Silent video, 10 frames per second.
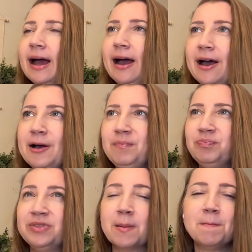
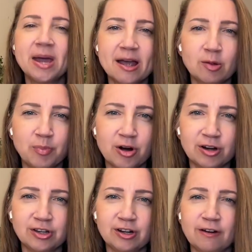The male
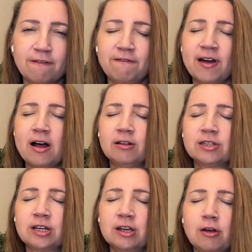partner felt